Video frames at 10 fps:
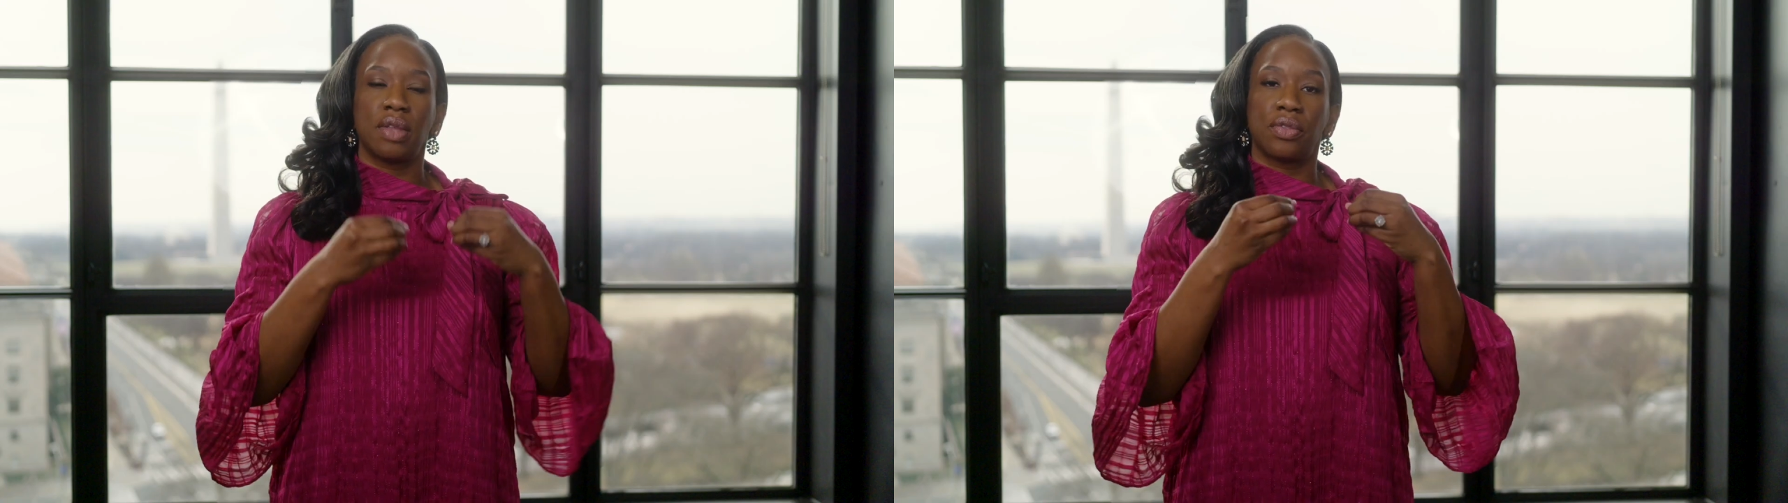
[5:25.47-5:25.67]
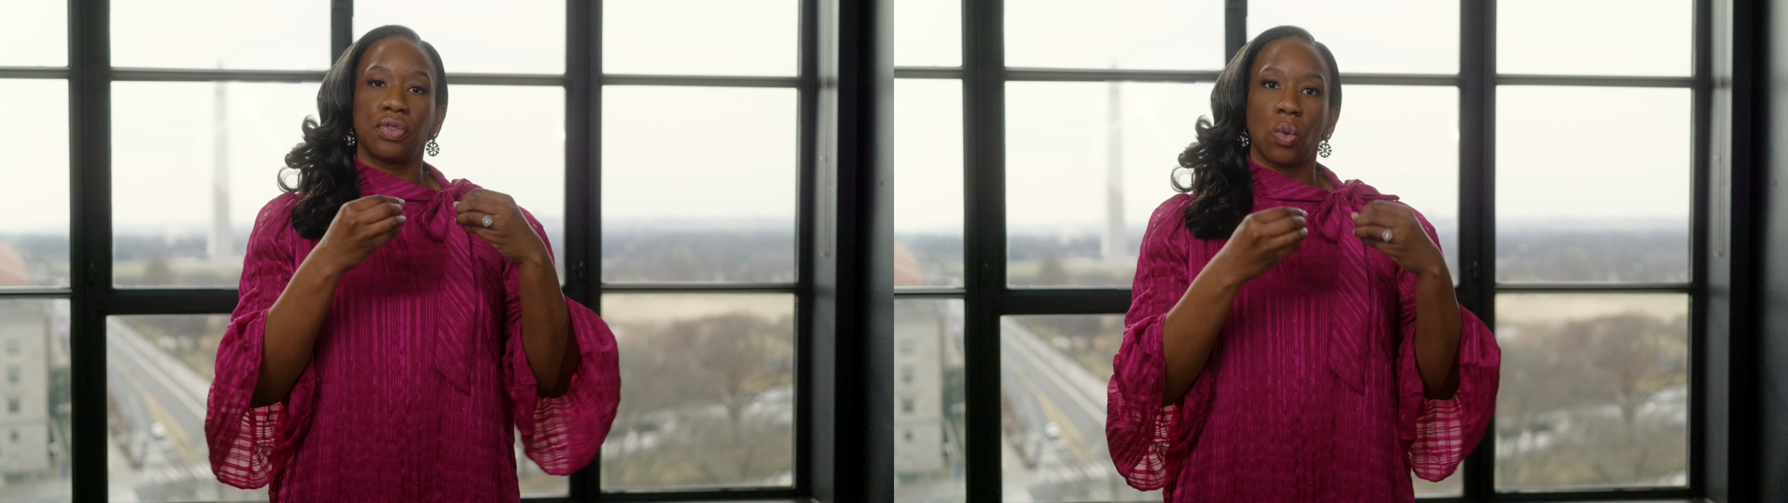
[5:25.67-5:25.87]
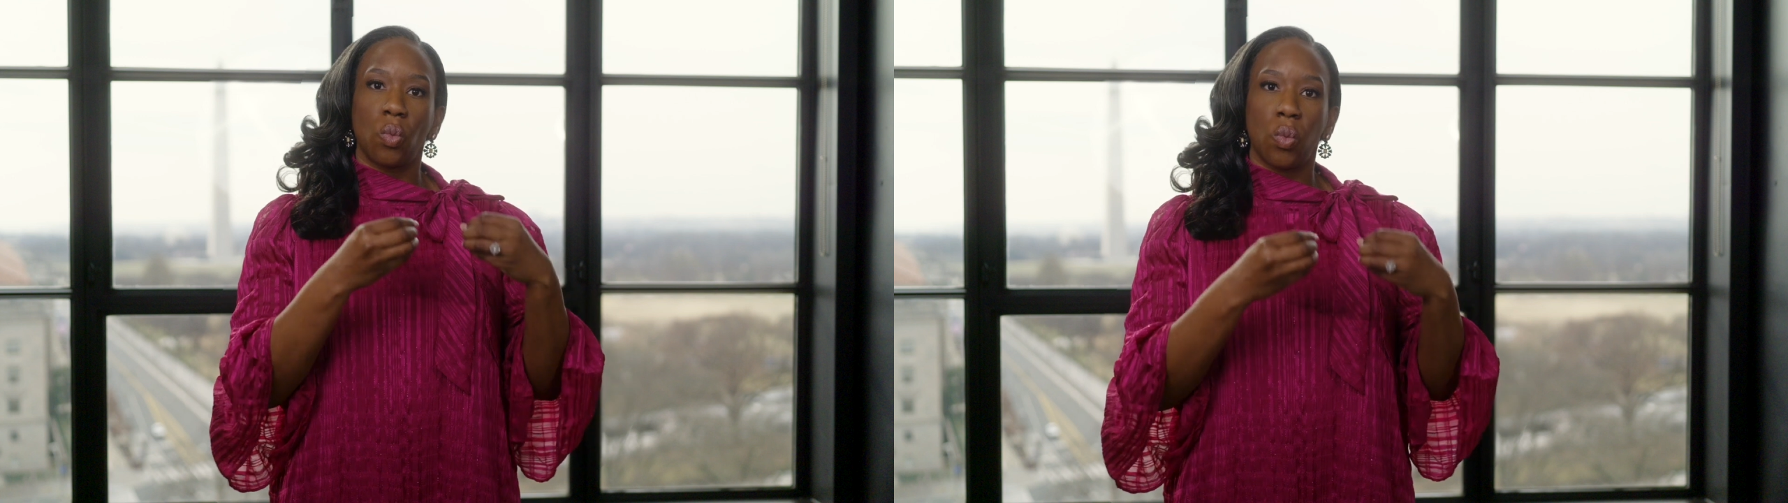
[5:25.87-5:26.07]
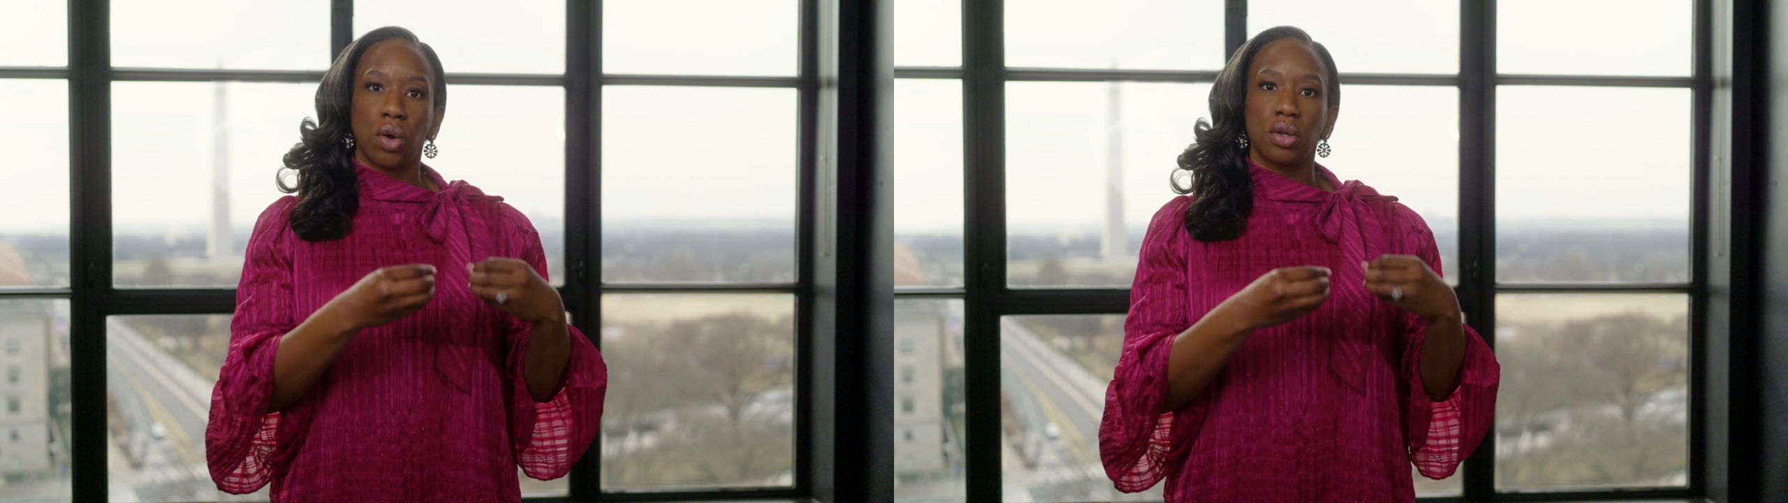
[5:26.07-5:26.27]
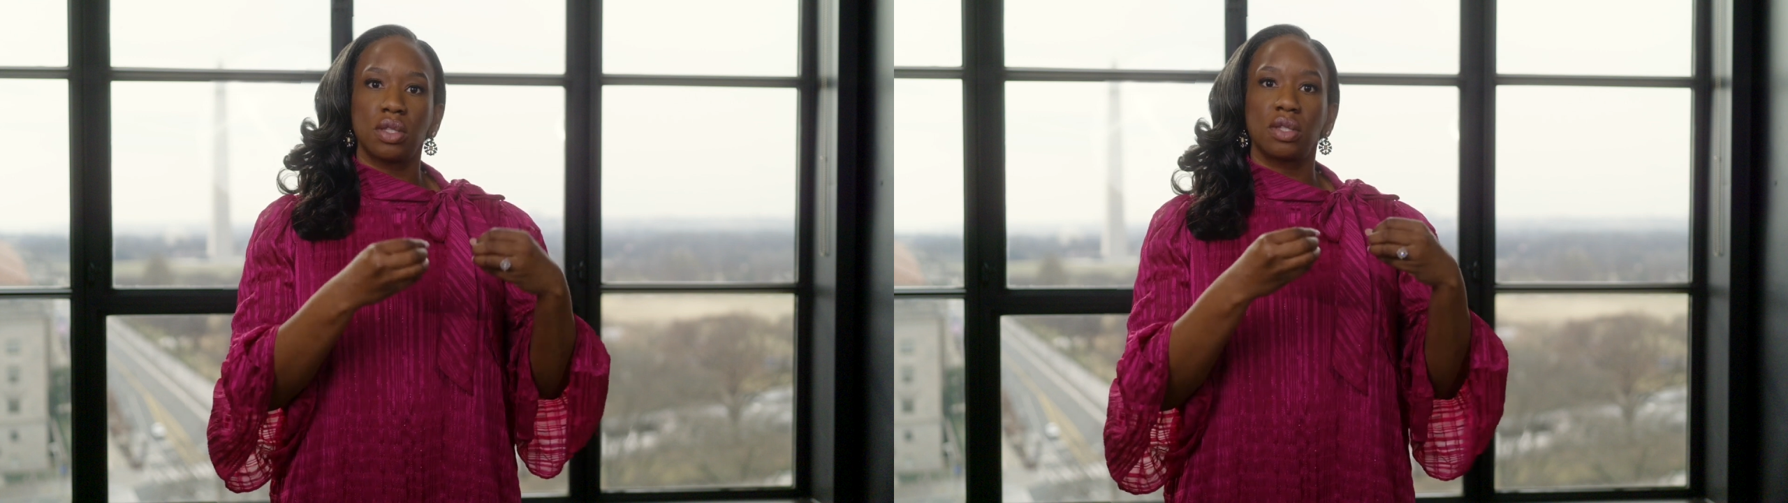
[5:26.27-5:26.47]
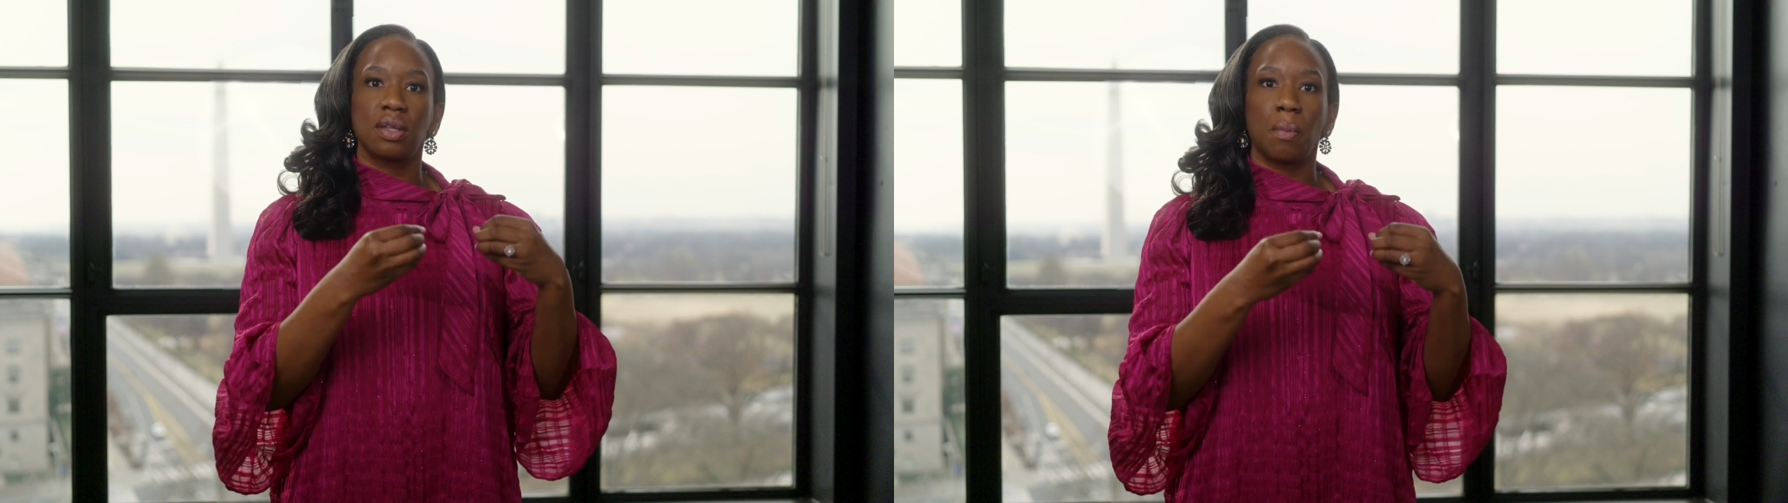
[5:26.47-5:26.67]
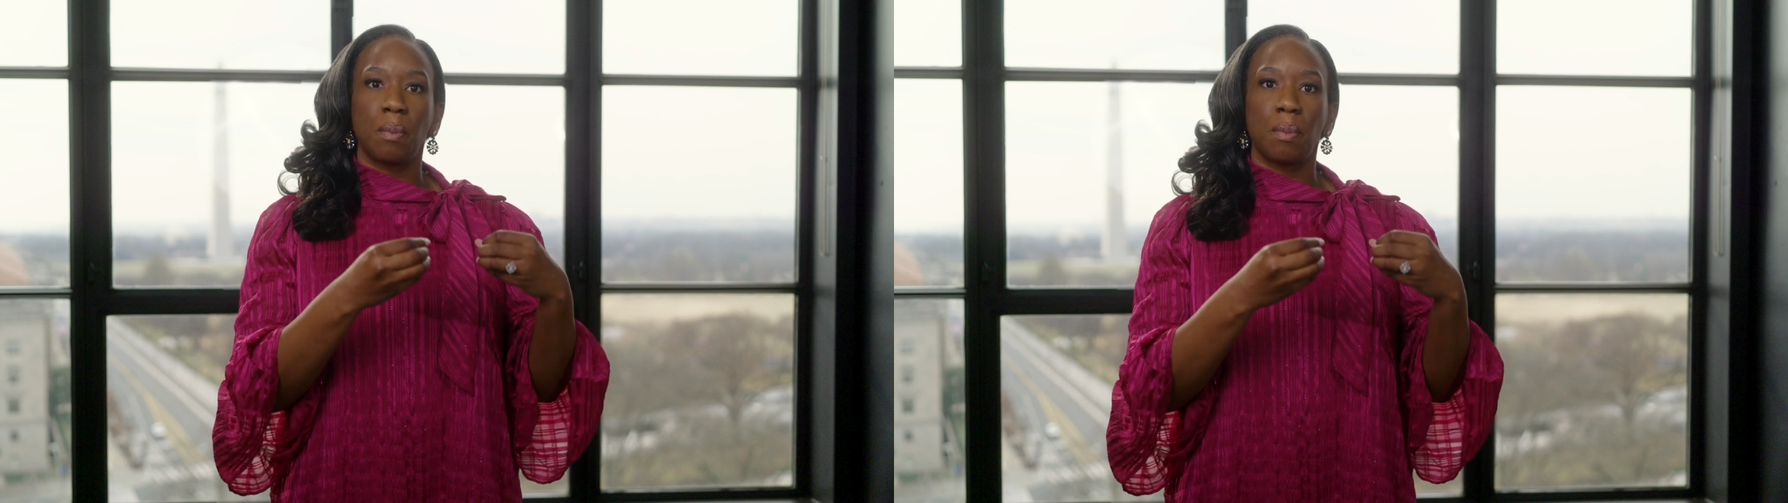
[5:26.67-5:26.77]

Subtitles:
that the worst